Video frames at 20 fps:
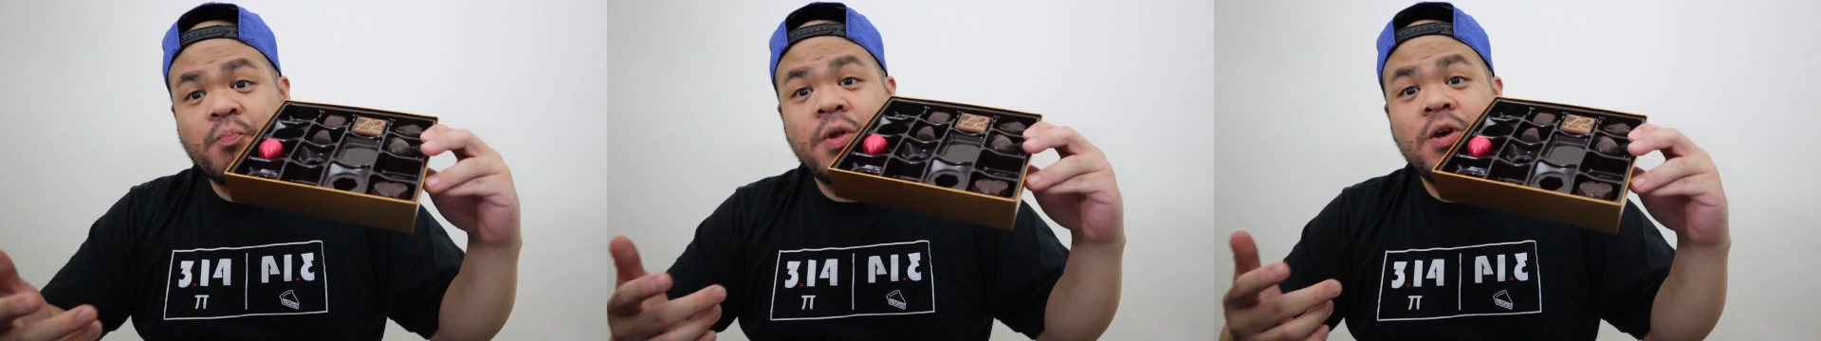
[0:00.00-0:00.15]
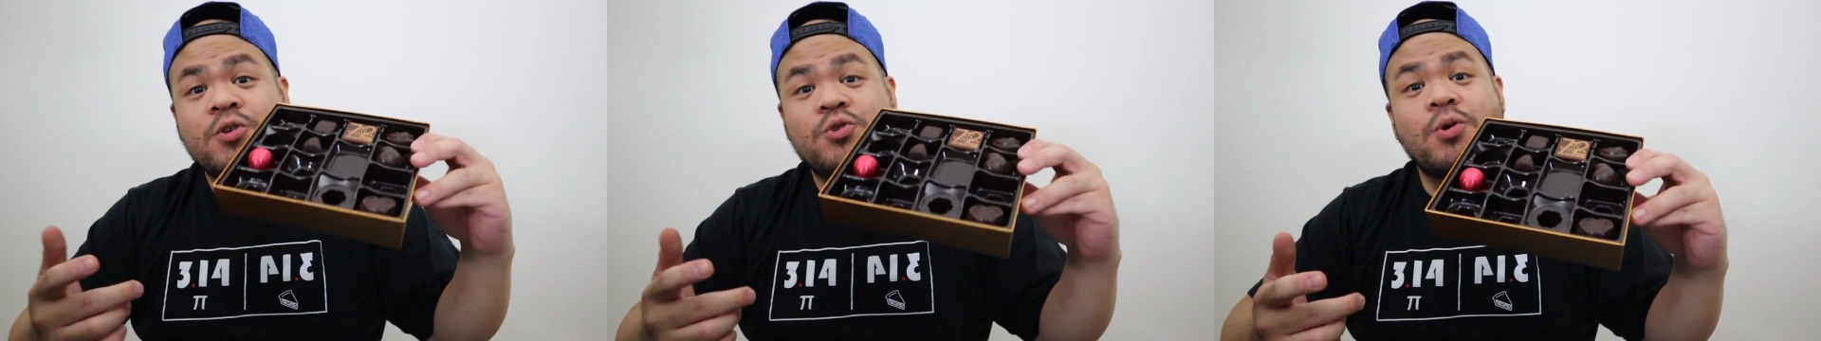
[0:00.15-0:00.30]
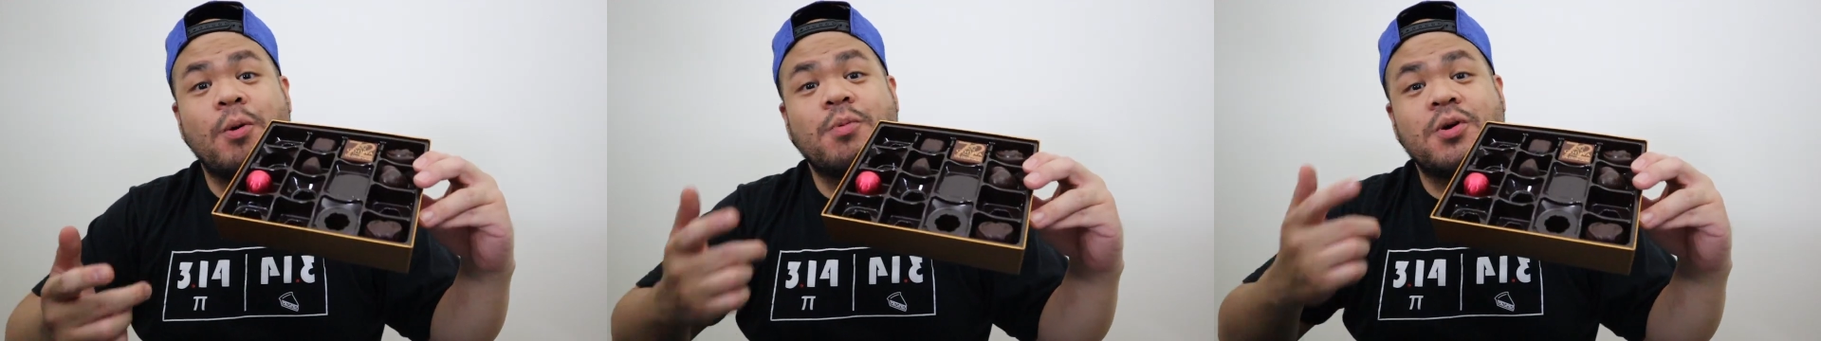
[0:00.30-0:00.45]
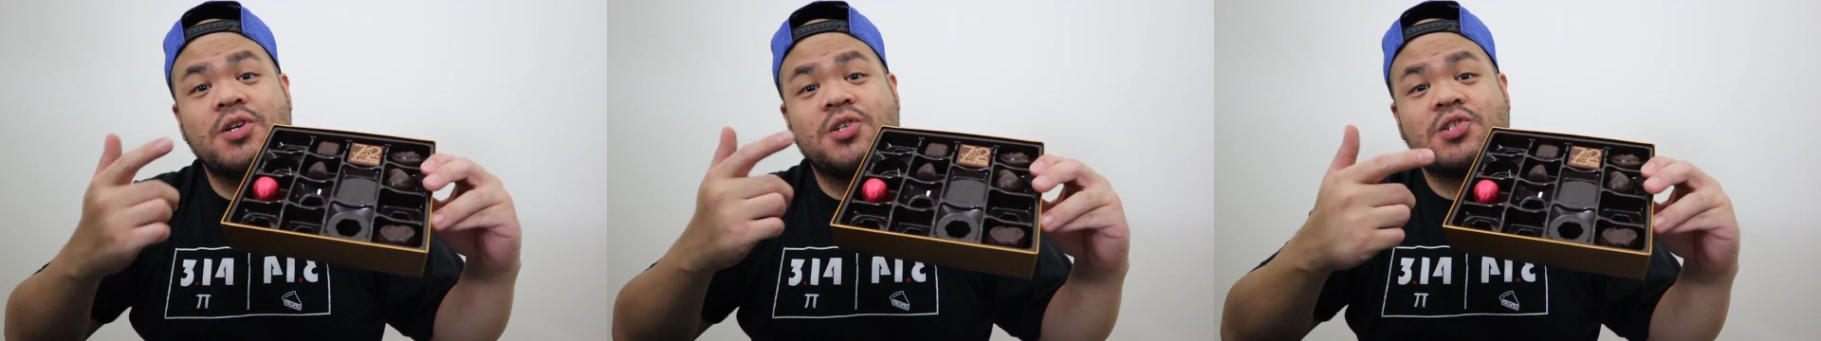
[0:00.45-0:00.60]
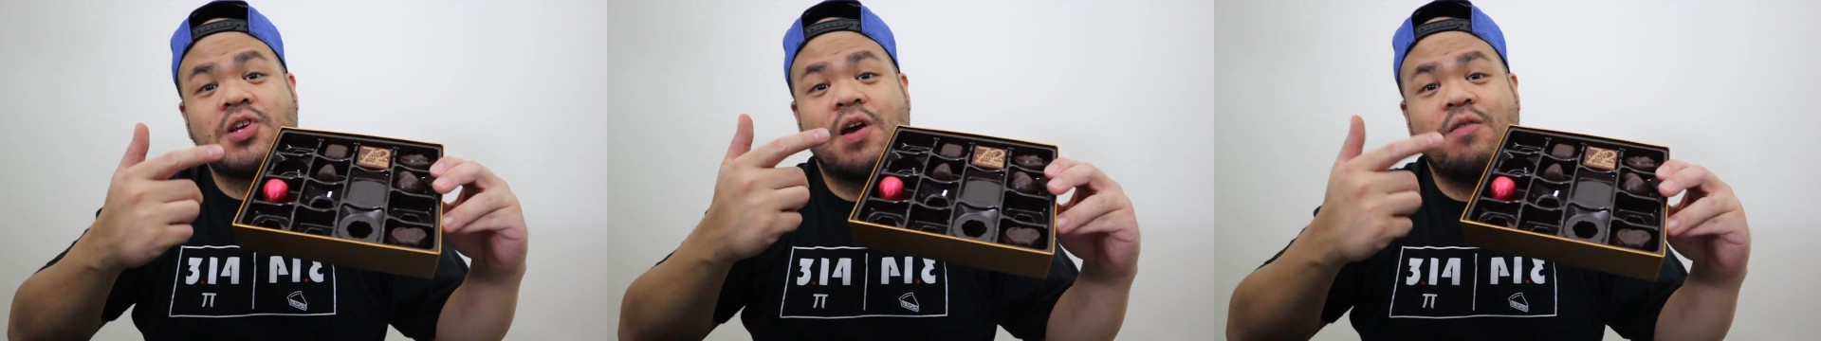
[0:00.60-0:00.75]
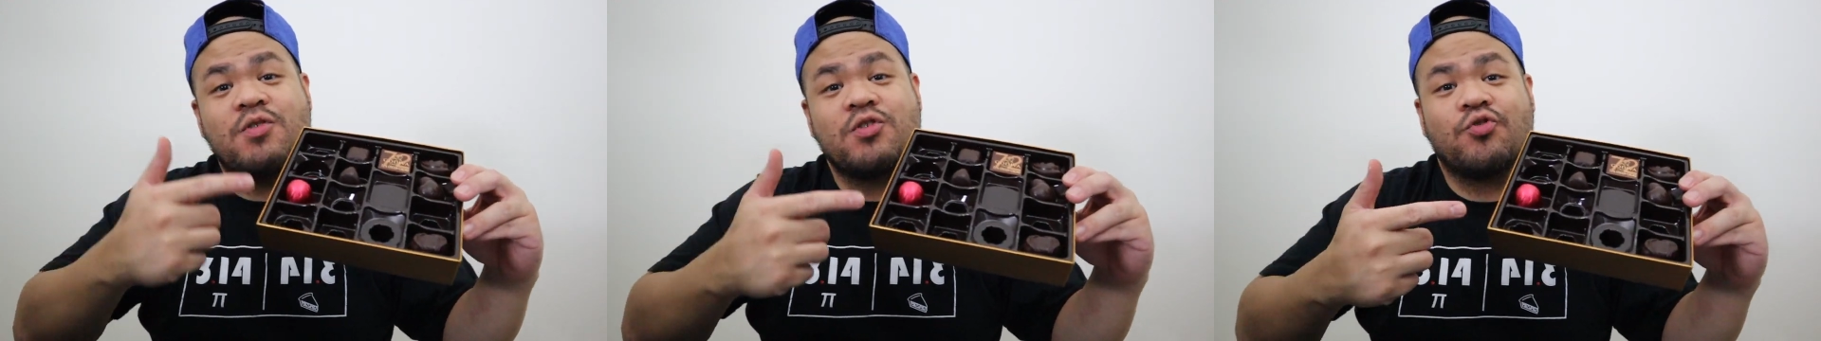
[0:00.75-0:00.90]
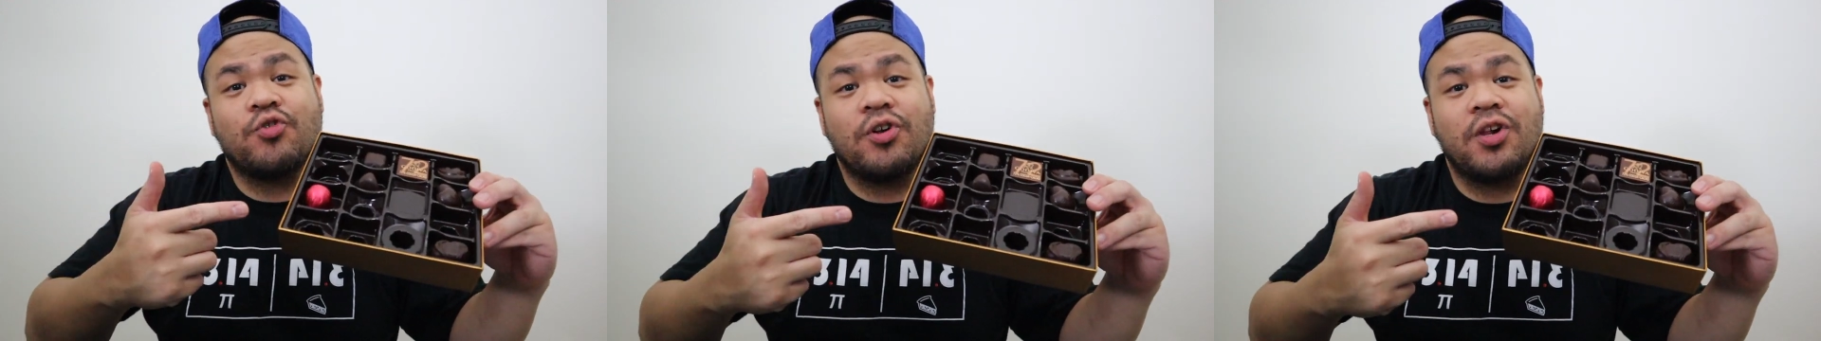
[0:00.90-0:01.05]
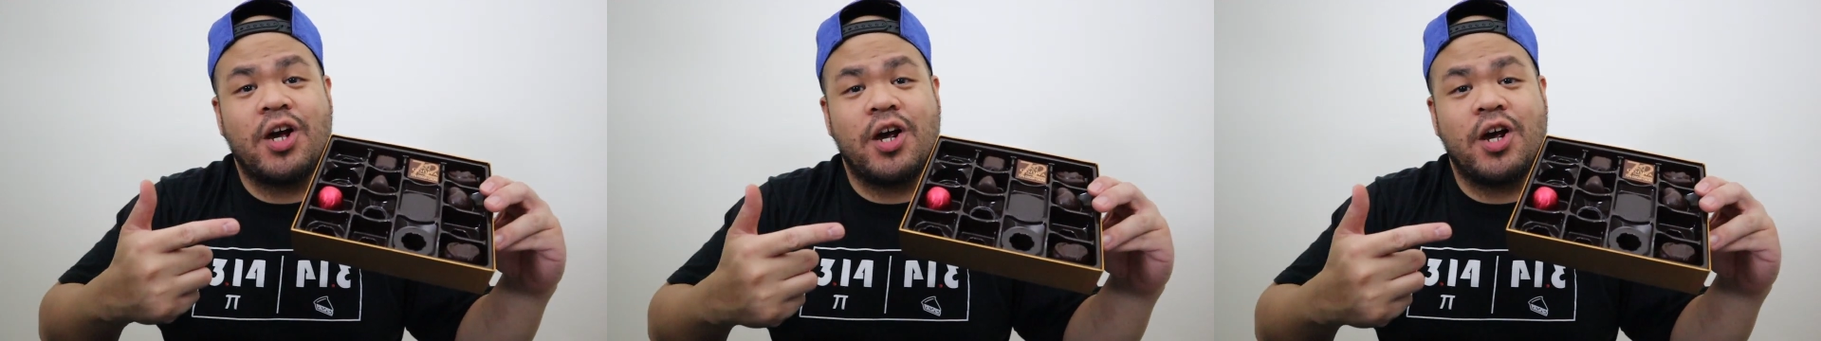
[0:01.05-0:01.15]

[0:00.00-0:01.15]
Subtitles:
So I'm gonna save these for